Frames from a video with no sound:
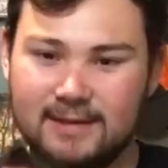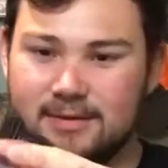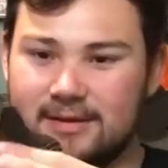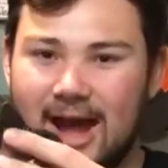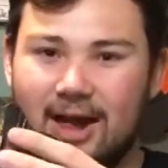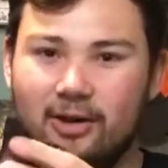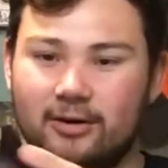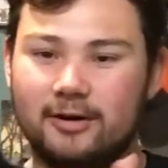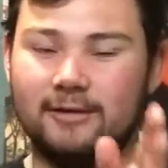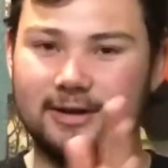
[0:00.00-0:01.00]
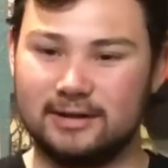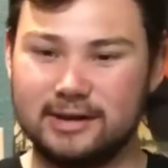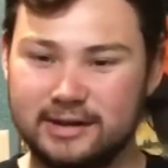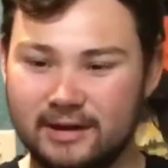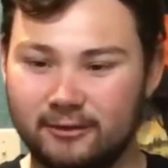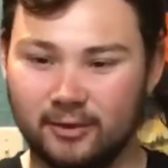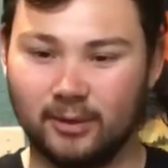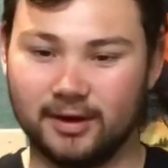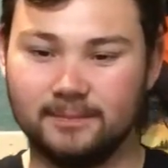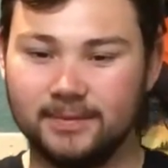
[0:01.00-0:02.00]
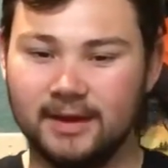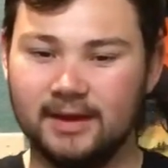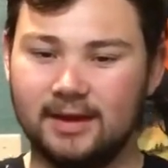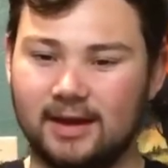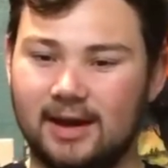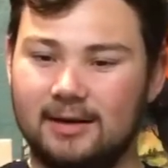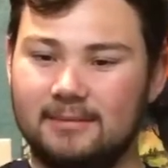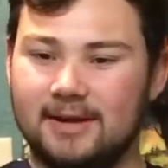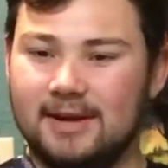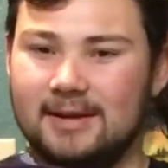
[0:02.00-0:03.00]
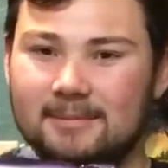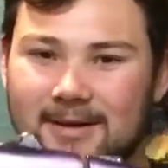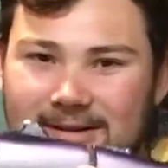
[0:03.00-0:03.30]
style or if it's the stiffer one. But